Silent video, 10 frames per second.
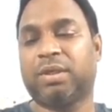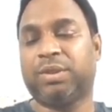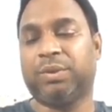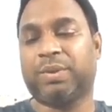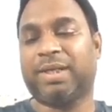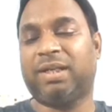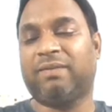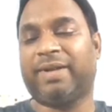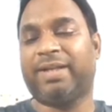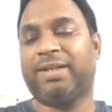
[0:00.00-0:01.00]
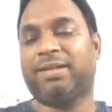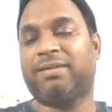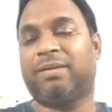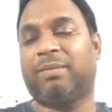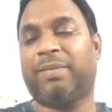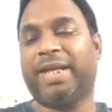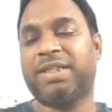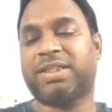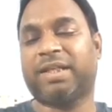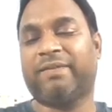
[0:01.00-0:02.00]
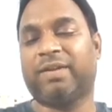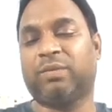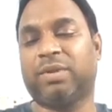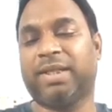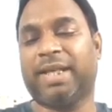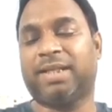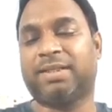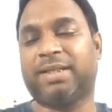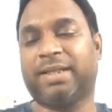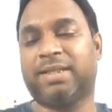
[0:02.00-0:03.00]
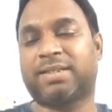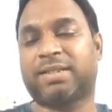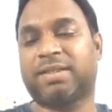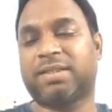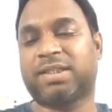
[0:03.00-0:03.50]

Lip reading: You can divide it by 7 only and nothing else.